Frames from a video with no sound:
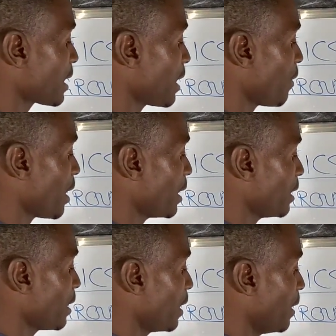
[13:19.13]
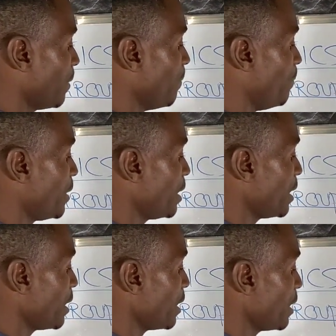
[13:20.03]
other one
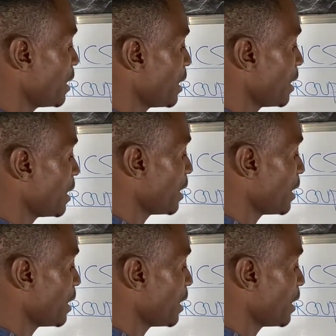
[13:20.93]
B,